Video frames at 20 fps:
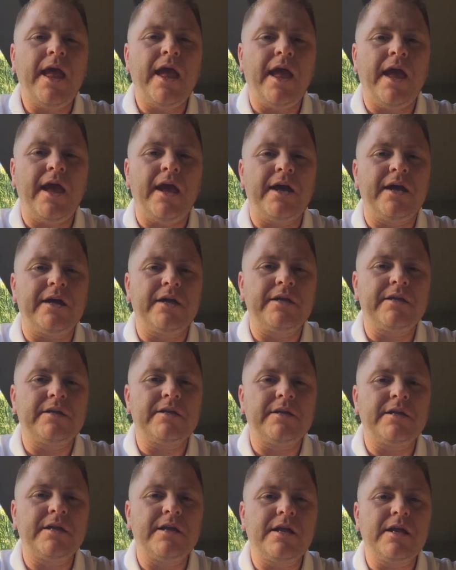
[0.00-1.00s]
And
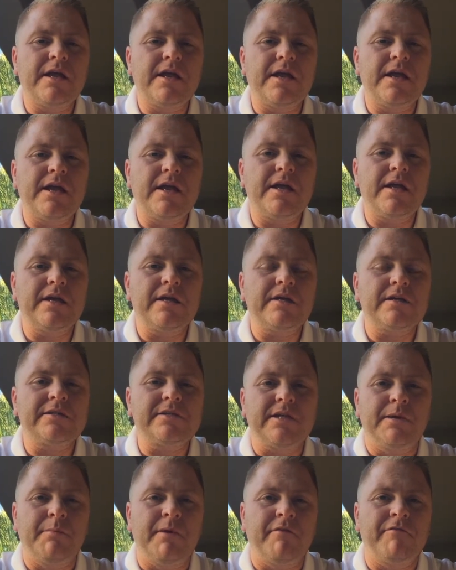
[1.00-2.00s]

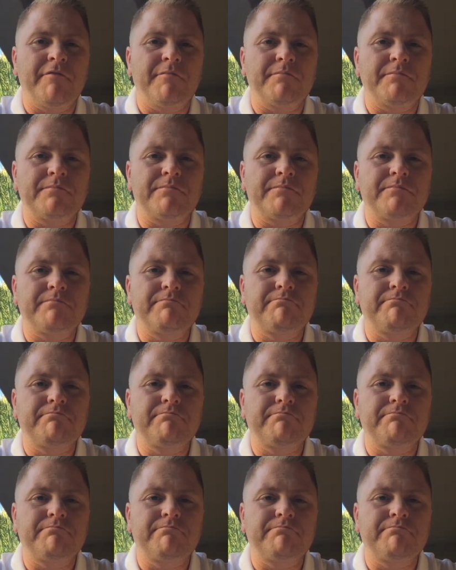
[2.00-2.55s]
some of them